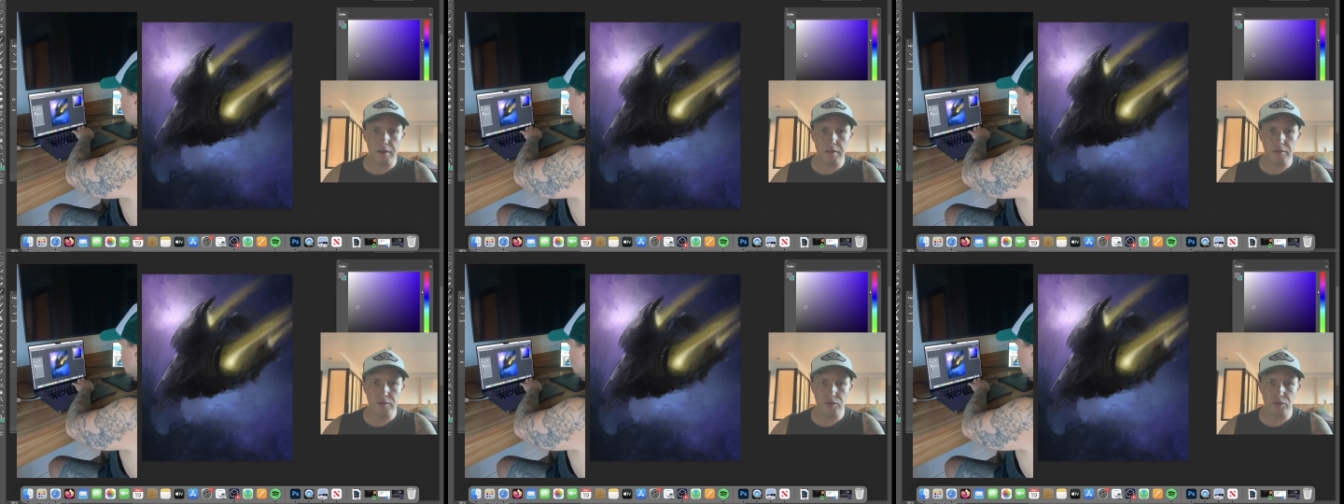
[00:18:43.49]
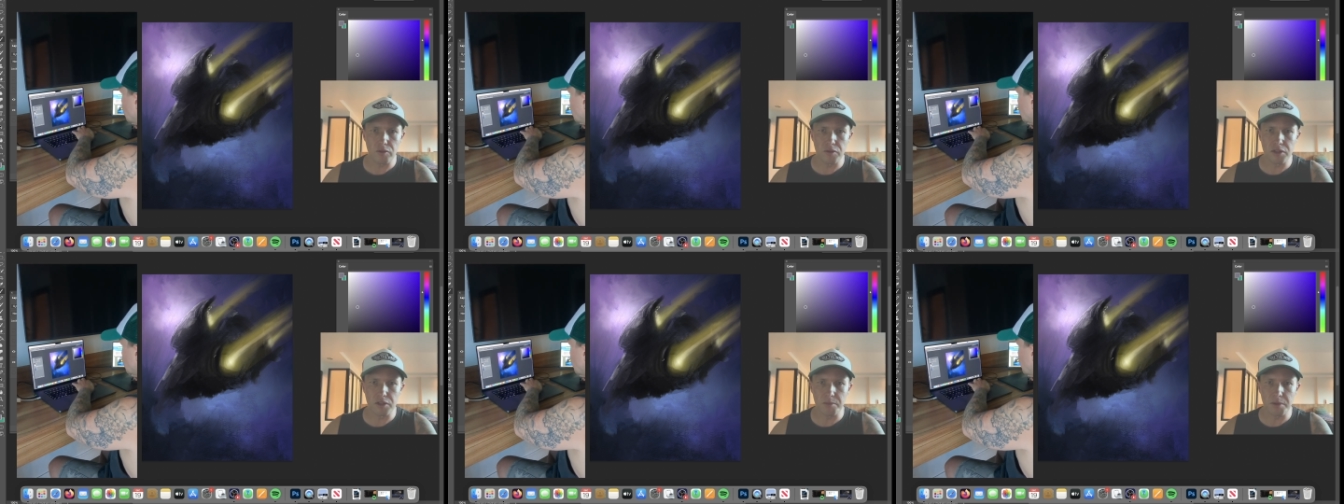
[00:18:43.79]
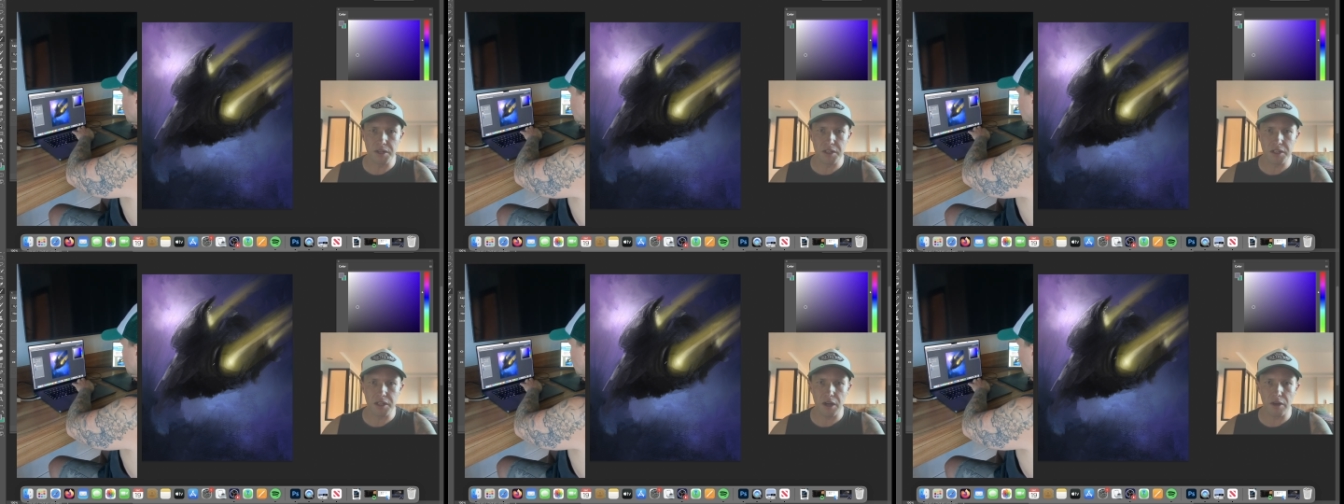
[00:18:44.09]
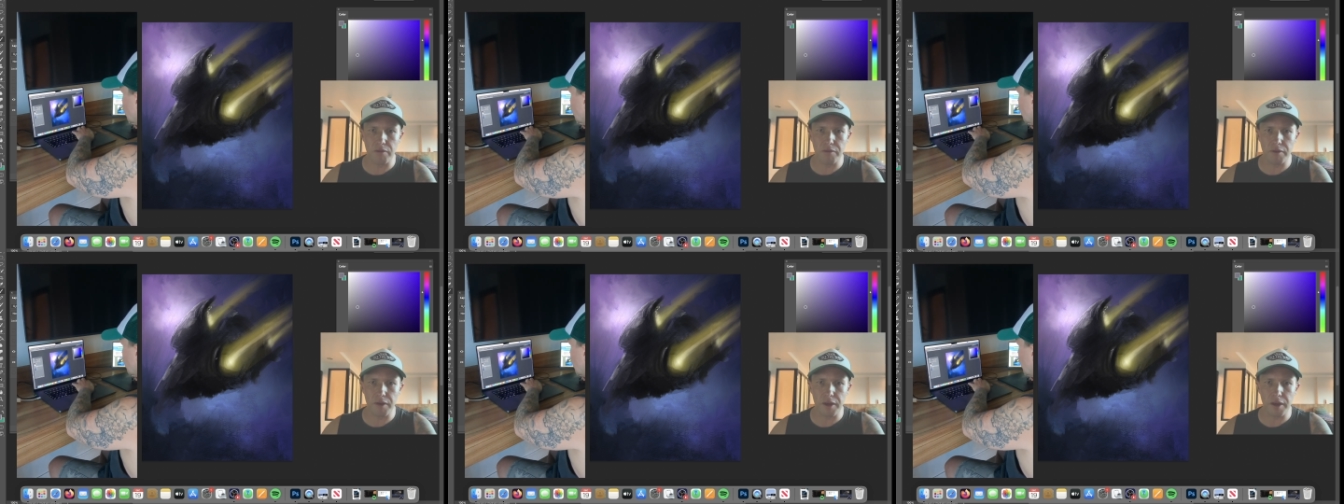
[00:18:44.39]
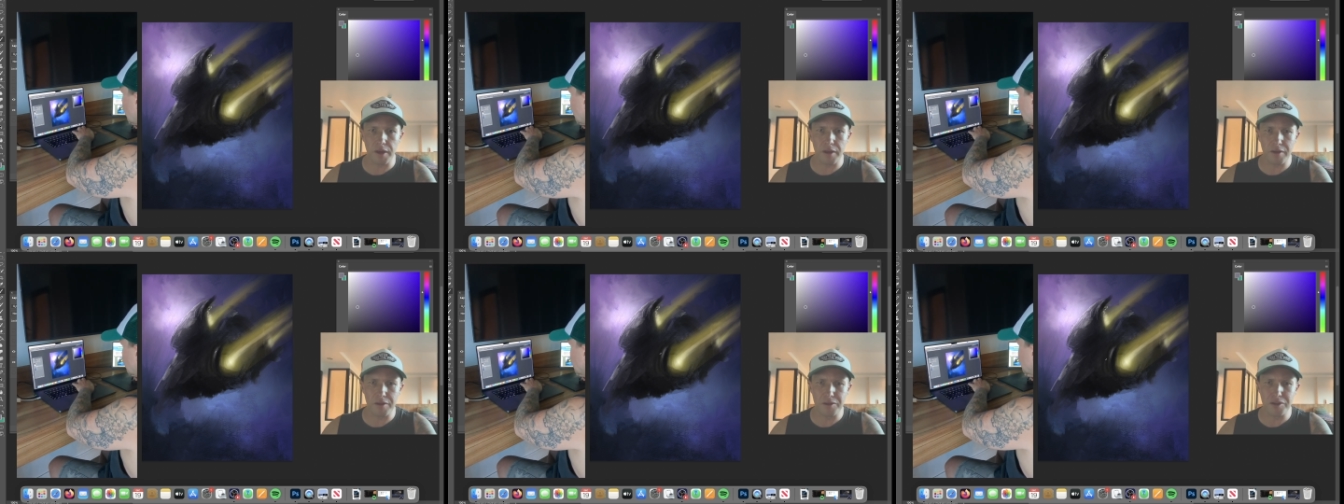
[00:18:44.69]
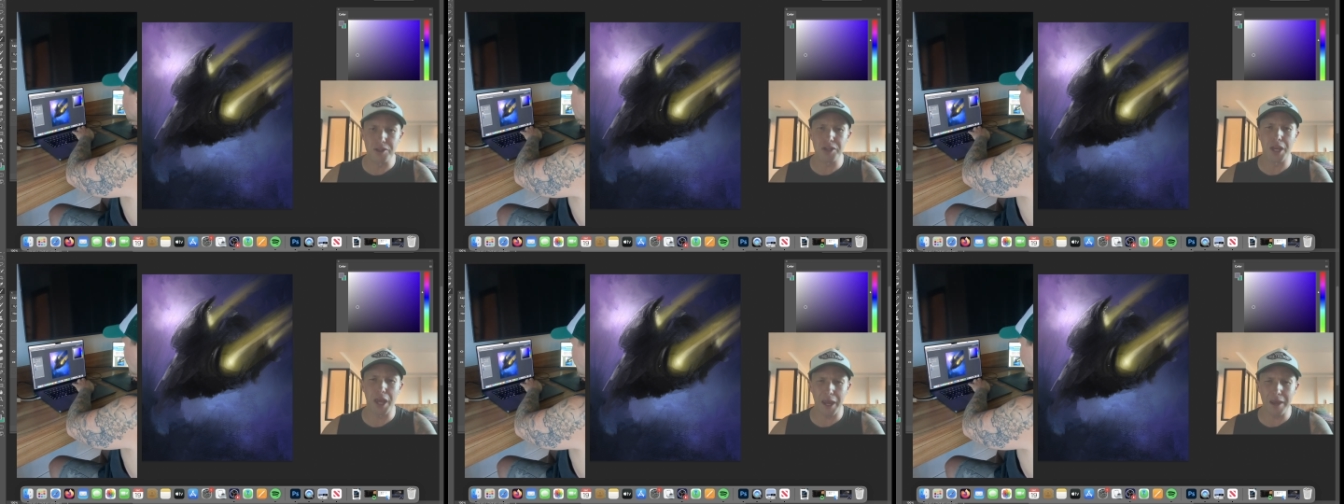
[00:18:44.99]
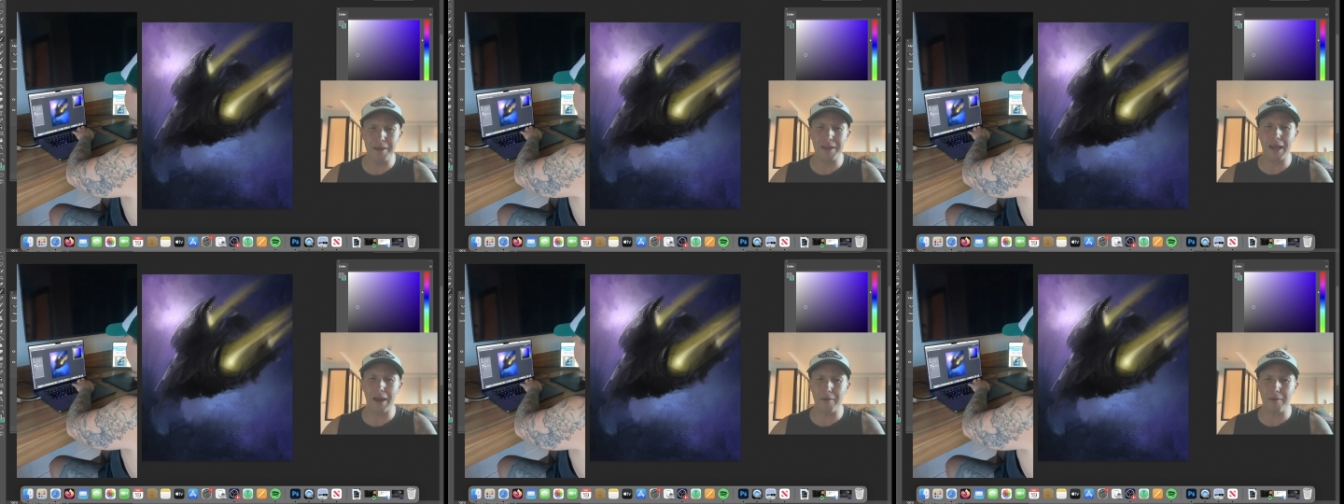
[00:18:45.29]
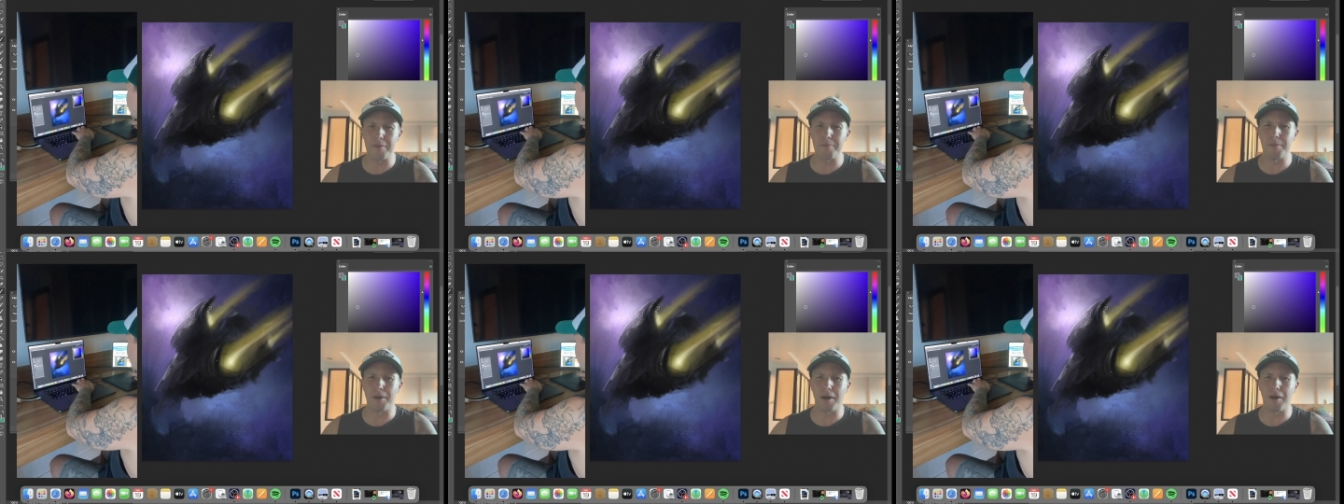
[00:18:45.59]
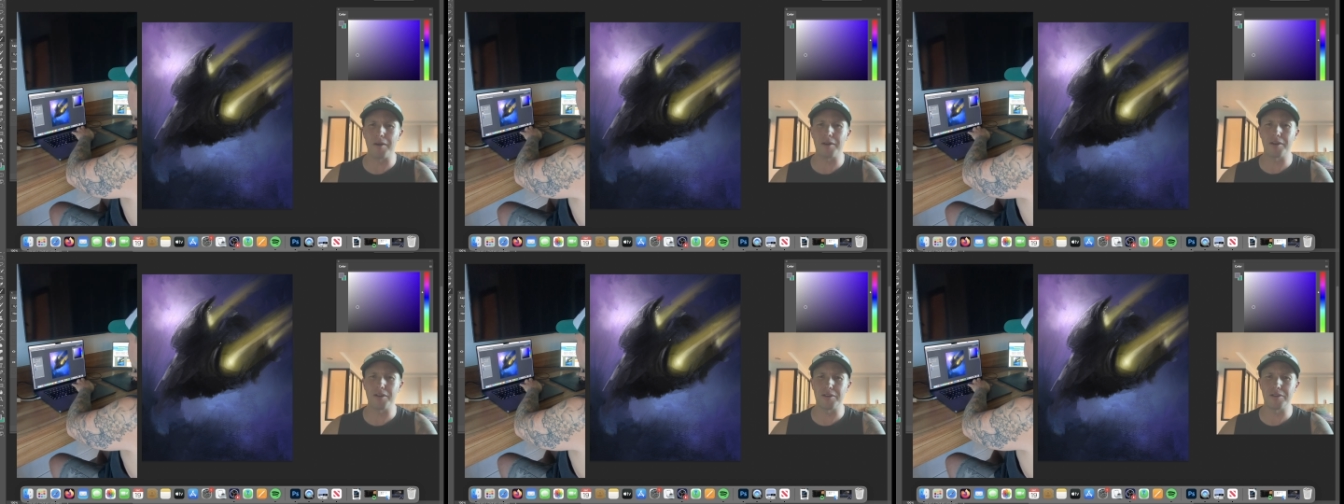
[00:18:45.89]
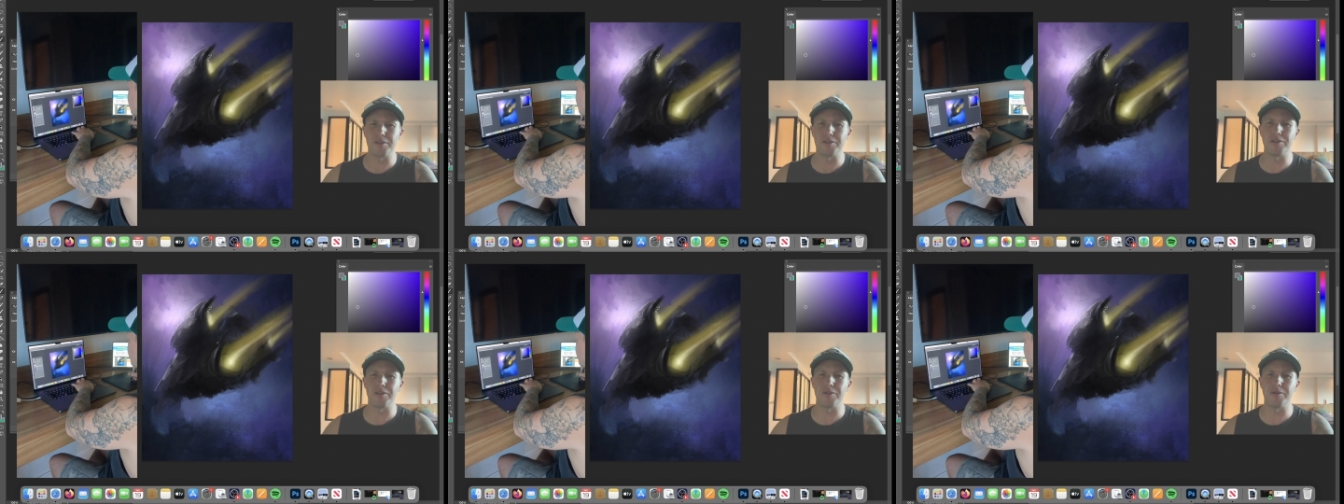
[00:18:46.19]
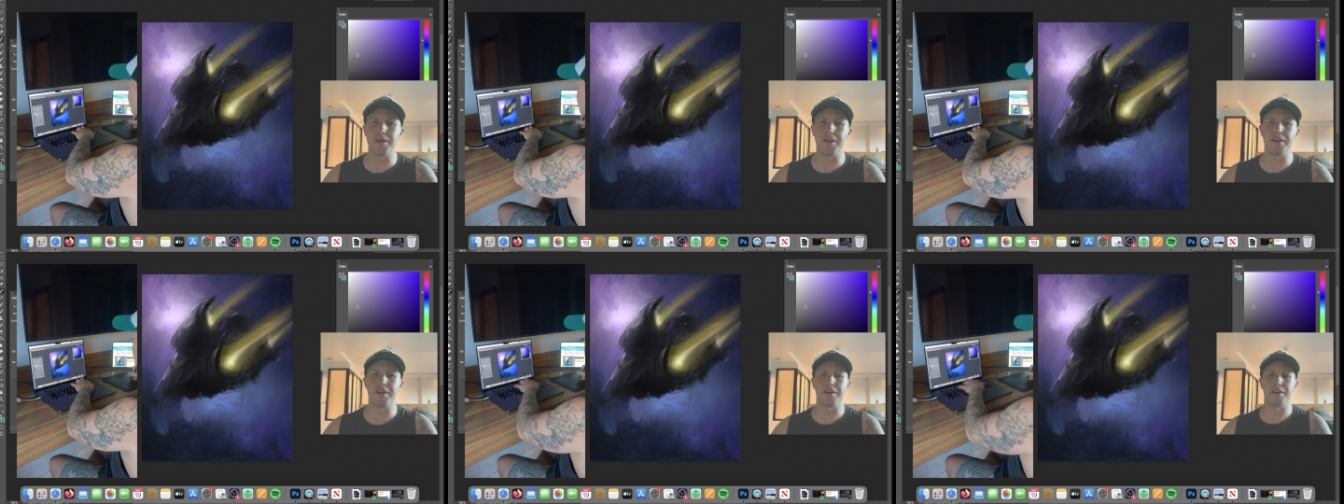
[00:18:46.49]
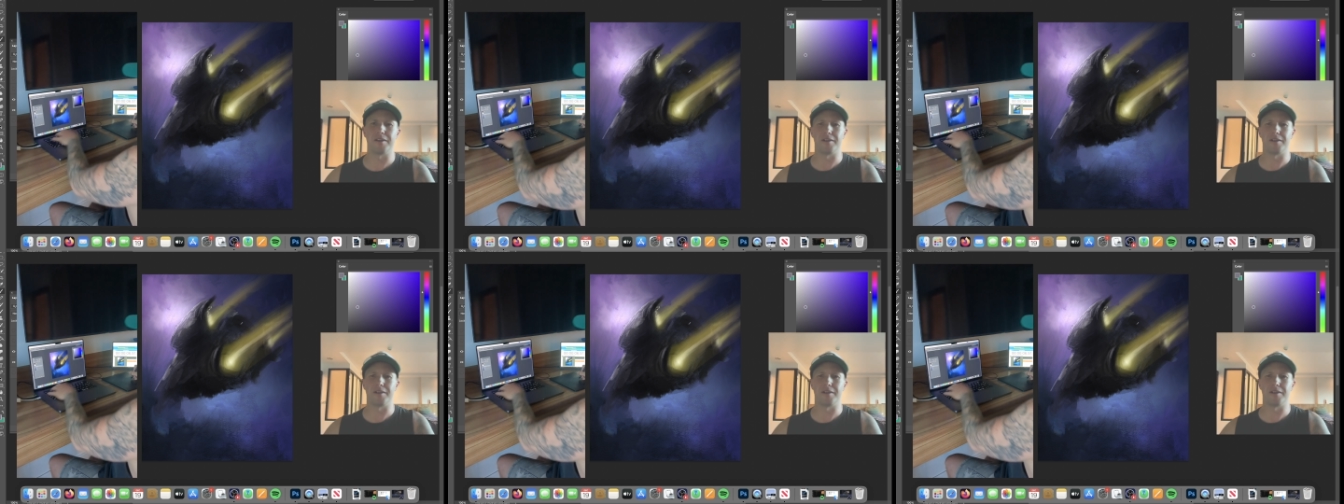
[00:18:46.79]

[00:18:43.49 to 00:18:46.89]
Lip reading: Talking to myself here. Just keep going, Mark. You can do it.